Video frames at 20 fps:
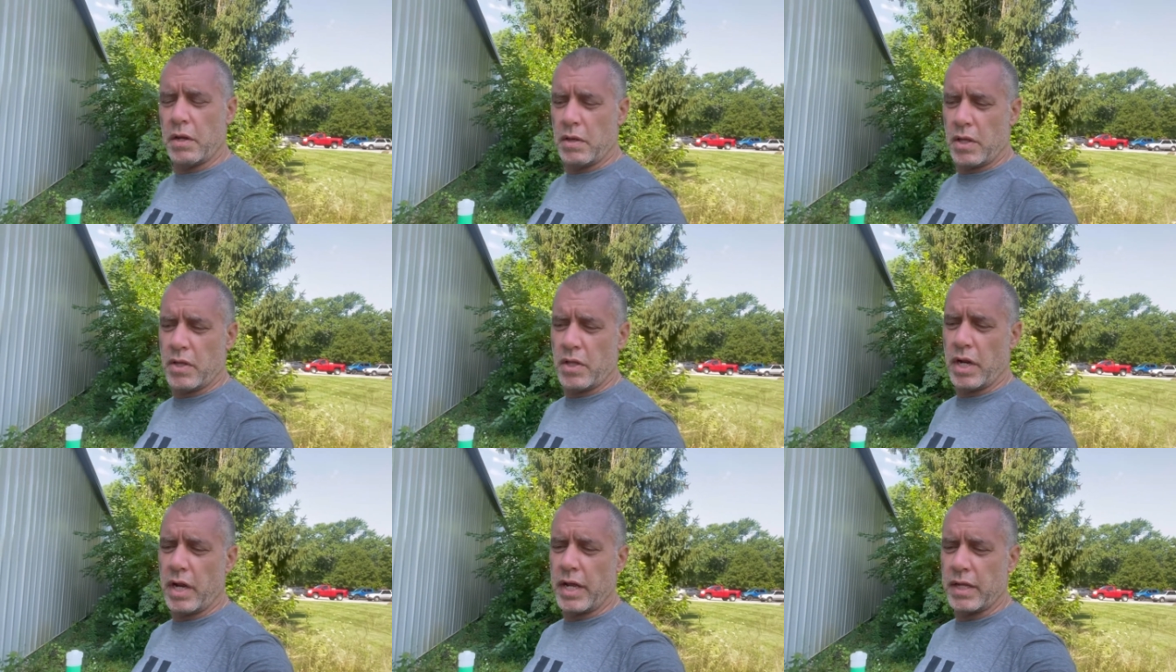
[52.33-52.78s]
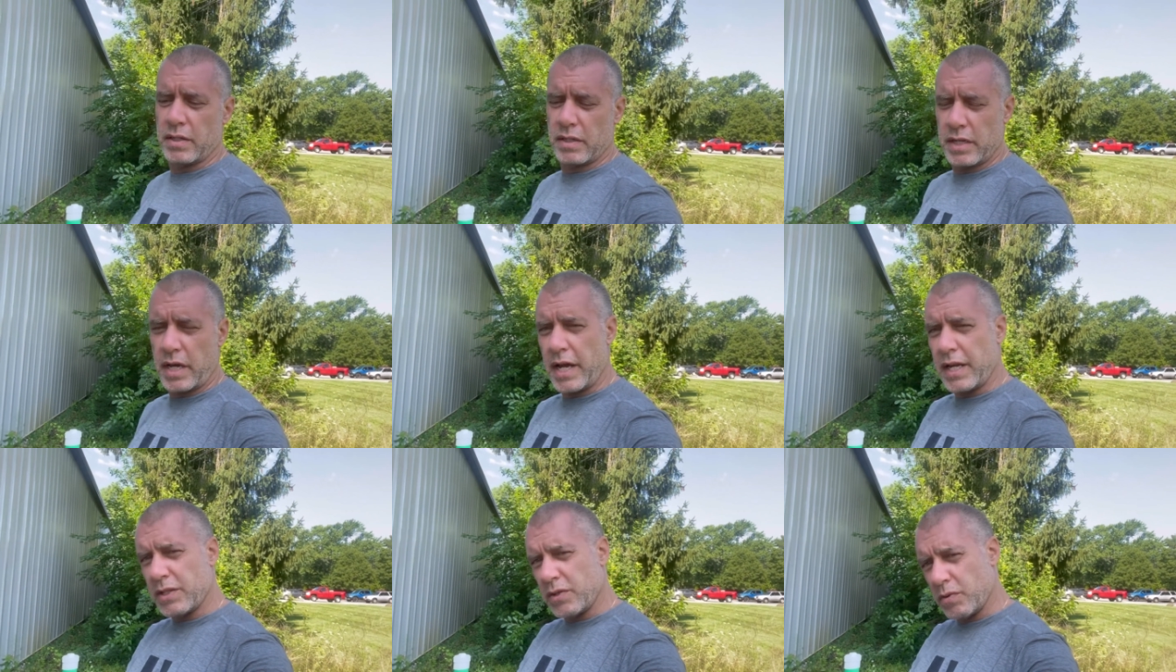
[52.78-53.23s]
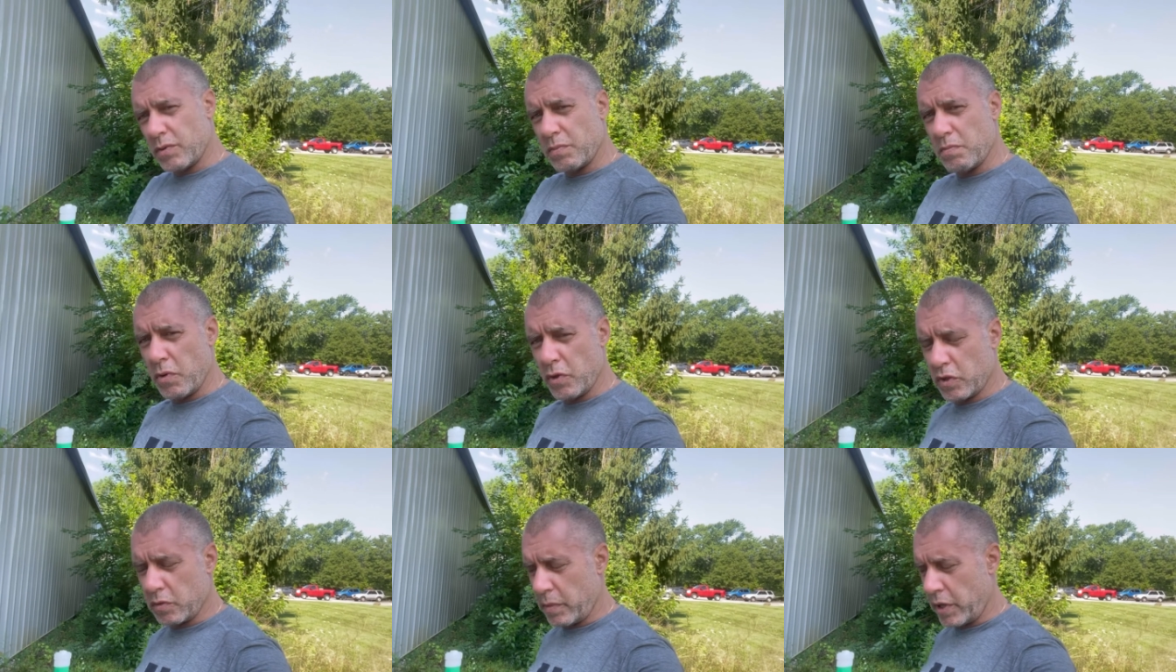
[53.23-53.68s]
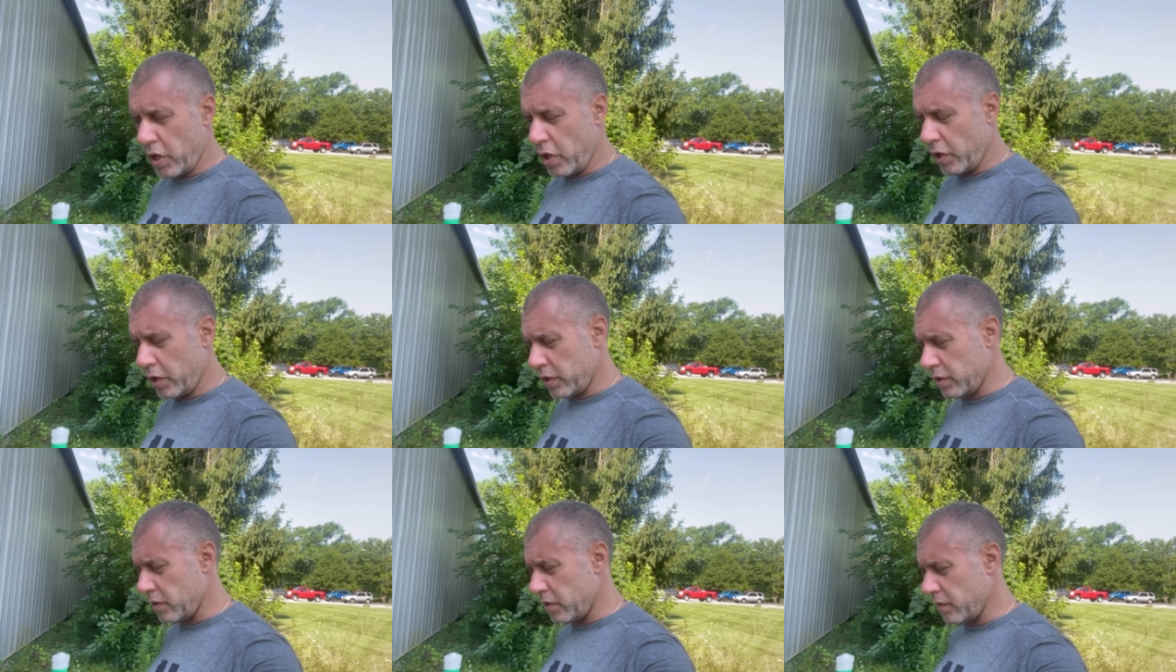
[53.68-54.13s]
in, the United States, which most of my
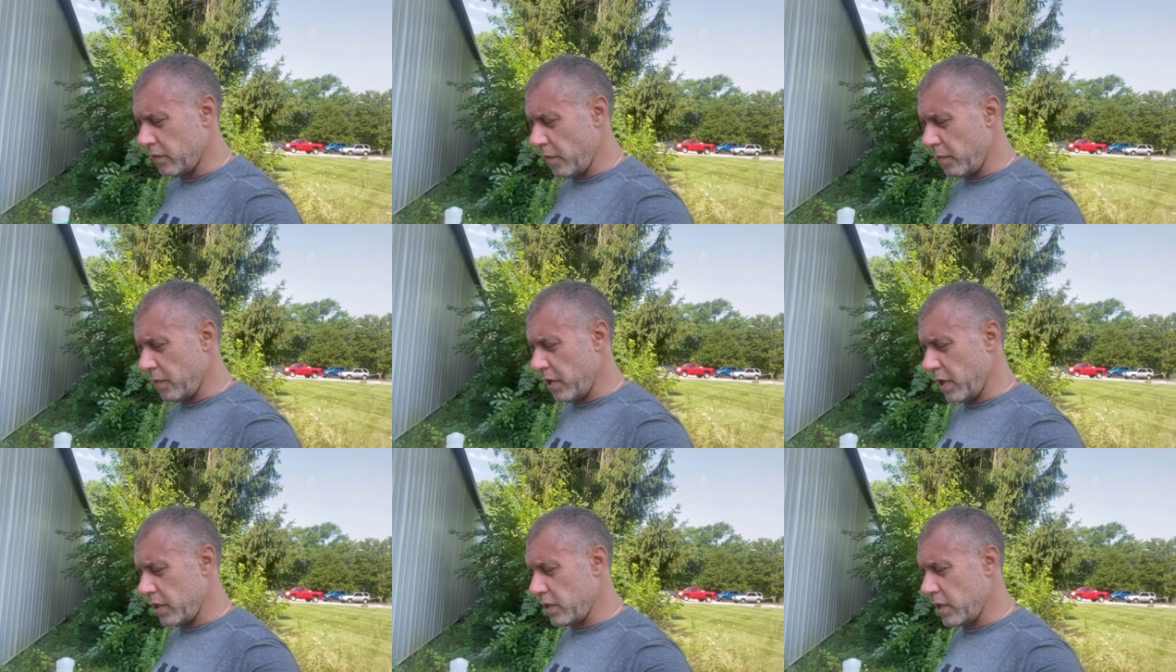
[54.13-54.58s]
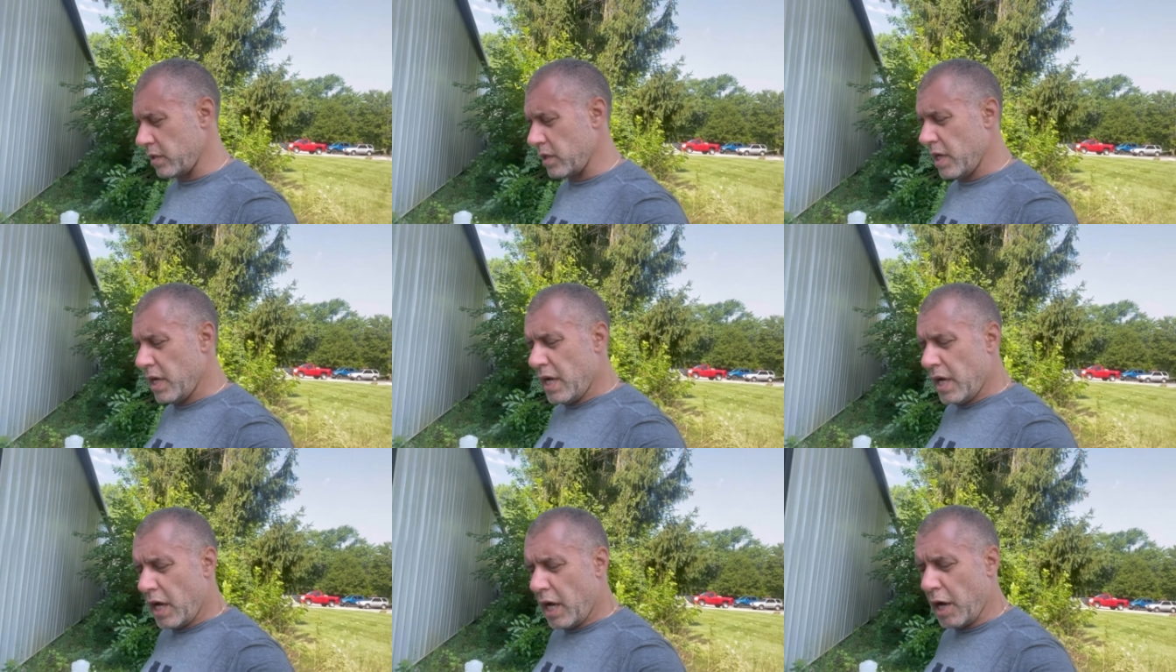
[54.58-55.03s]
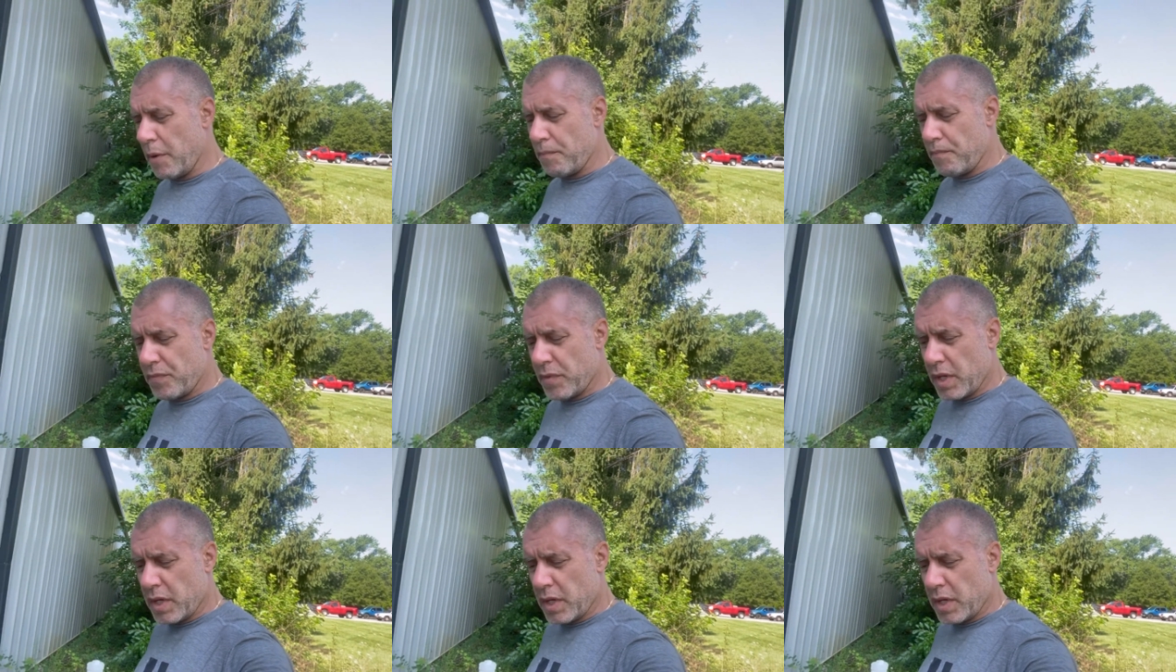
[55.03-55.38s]
audience is from the United States, um,